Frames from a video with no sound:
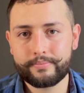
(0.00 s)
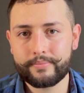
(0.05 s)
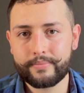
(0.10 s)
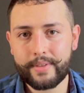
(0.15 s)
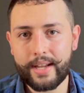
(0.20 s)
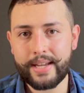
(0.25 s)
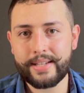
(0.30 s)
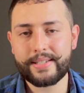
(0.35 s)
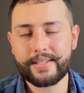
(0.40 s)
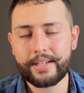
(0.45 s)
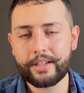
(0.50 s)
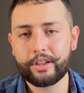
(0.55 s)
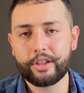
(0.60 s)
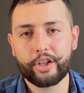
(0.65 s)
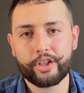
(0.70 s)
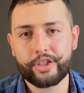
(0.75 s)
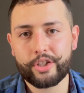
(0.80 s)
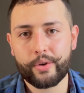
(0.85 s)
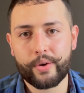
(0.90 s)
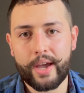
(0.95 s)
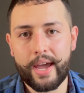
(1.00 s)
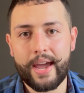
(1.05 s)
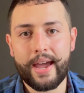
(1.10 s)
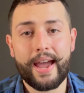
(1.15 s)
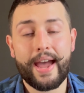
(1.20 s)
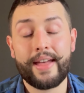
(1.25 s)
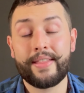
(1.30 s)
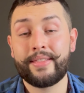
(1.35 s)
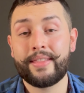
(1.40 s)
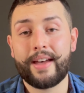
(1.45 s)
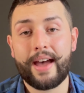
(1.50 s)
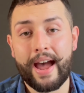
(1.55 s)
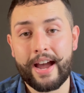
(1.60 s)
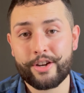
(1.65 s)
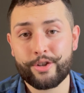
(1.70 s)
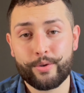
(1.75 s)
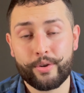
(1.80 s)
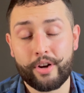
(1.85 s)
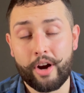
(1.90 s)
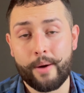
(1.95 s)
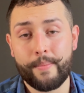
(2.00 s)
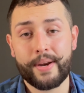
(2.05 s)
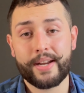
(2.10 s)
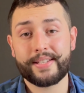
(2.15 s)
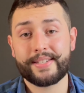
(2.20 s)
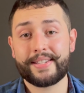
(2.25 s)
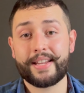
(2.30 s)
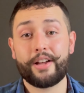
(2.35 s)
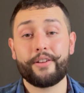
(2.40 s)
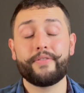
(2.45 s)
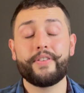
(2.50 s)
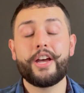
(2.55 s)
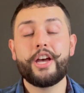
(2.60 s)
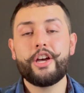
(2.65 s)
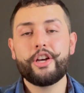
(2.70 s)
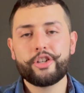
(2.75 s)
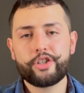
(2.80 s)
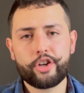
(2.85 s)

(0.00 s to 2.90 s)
it still looked okay, and the actual garment itself